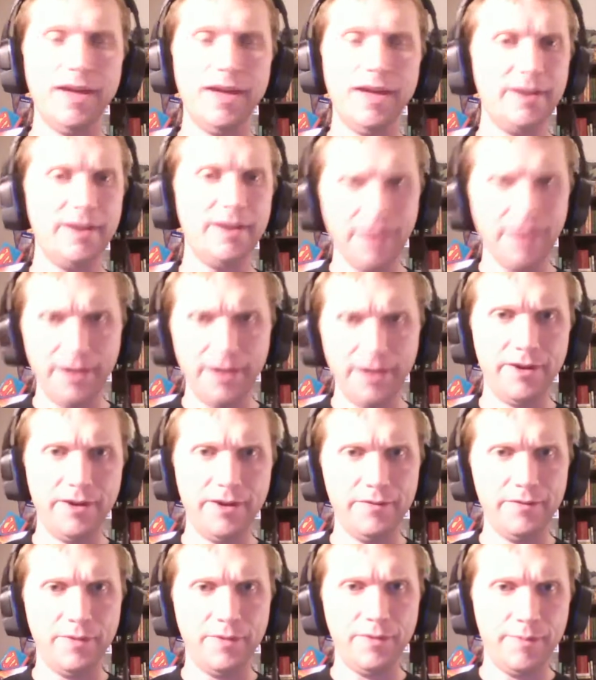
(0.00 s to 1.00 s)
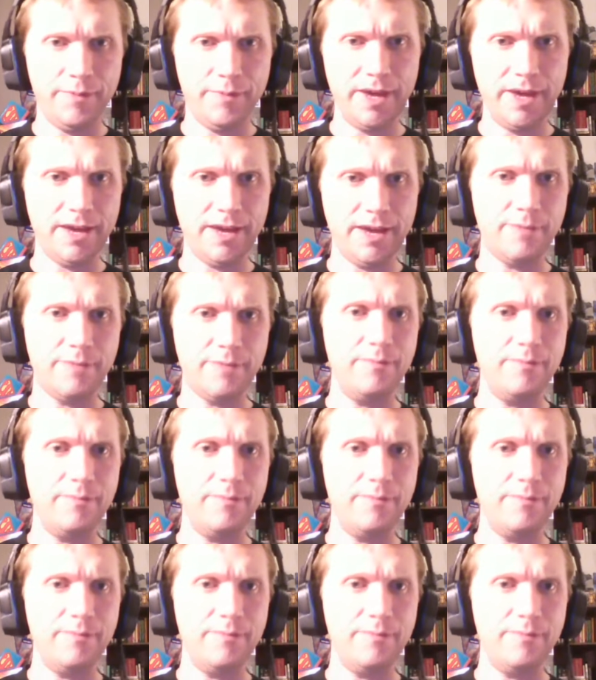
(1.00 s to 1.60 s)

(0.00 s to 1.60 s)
of the big